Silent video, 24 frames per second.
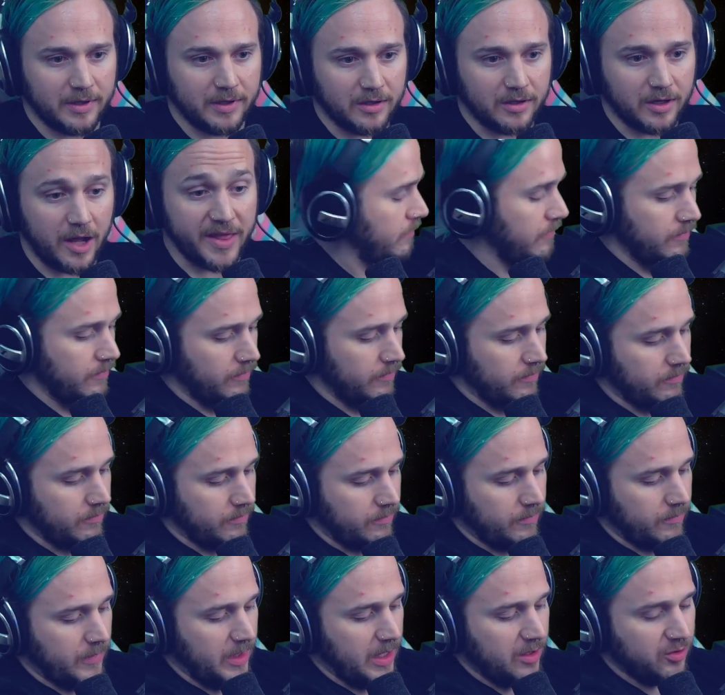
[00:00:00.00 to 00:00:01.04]
Are they...
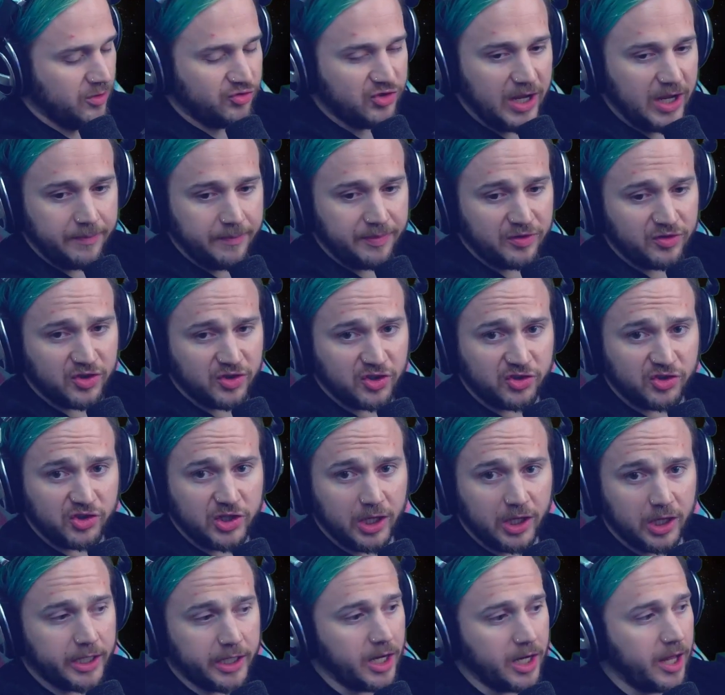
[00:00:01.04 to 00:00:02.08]
James is just
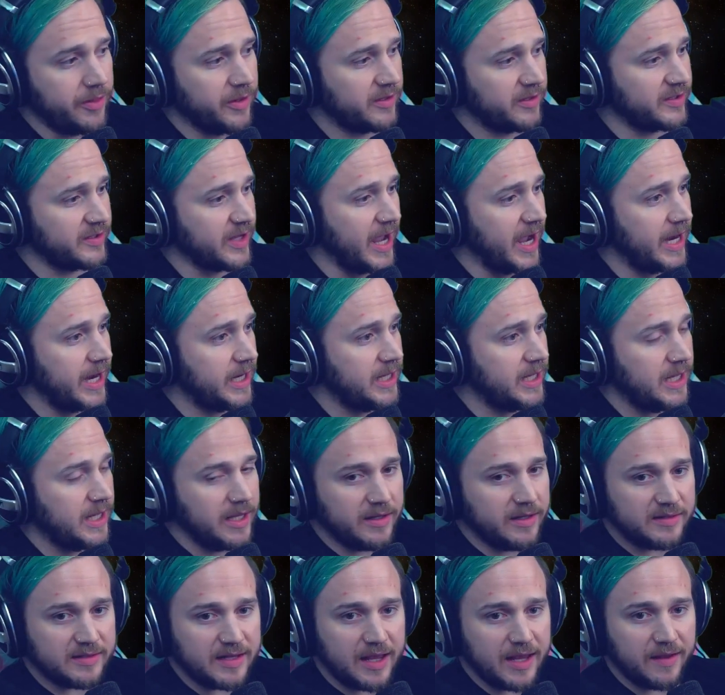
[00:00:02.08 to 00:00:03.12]
chilling on the side. He
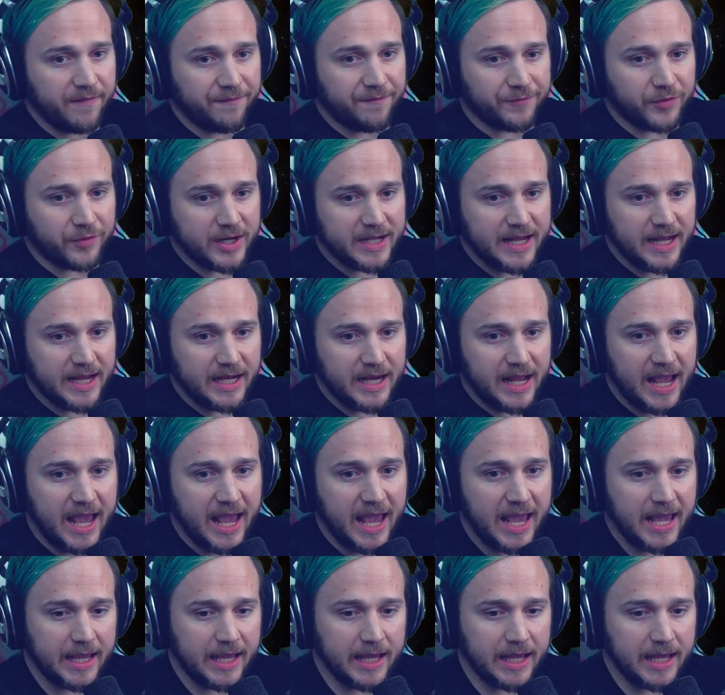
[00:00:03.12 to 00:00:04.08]
is freaking hanging.